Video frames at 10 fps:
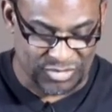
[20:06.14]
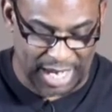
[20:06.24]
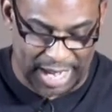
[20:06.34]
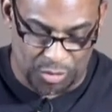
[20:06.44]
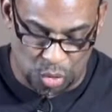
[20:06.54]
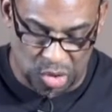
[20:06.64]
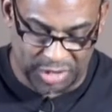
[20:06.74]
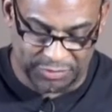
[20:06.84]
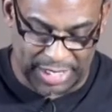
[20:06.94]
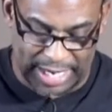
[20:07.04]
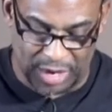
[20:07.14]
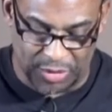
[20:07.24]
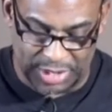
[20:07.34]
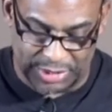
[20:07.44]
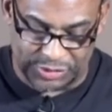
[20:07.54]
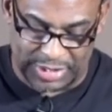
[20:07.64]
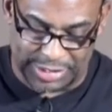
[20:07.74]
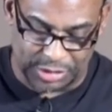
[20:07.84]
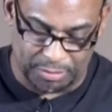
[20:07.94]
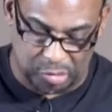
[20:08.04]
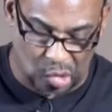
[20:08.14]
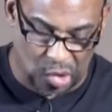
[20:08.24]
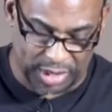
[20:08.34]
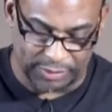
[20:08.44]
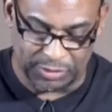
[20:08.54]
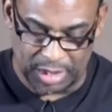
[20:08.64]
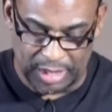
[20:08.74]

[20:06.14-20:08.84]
And one of the areas that's important